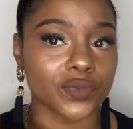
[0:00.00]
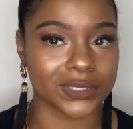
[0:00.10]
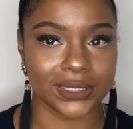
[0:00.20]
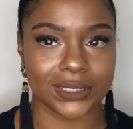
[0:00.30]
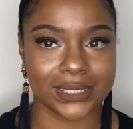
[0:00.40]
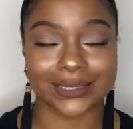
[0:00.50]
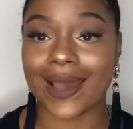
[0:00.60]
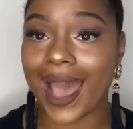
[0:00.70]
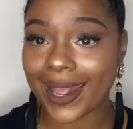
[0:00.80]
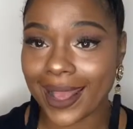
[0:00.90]
resistant. So
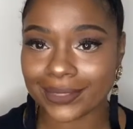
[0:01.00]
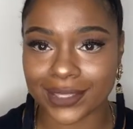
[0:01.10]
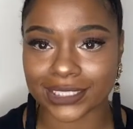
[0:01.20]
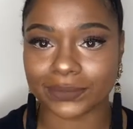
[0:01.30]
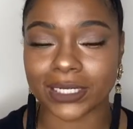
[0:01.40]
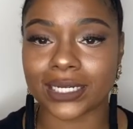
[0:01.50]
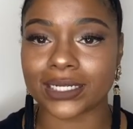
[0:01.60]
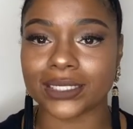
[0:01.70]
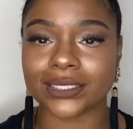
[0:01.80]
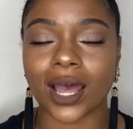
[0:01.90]
I got this
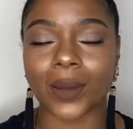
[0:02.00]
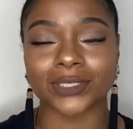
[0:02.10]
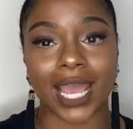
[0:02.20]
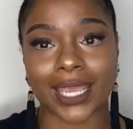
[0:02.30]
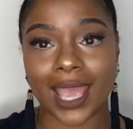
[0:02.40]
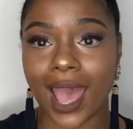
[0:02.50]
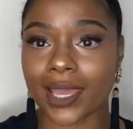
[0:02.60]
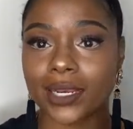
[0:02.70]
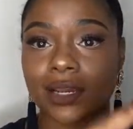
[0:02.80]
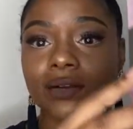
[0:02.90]
because Jackie
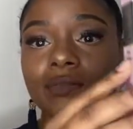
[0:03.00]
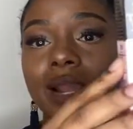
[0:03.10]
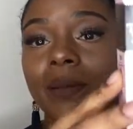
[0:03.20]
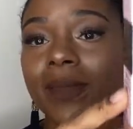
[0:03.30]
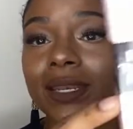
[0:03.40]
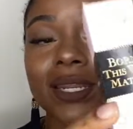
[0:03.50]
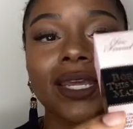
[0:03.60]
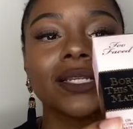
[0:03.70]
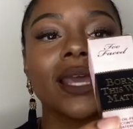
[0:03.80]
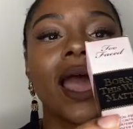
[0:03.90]
Ina recommended
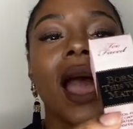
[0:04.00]
it.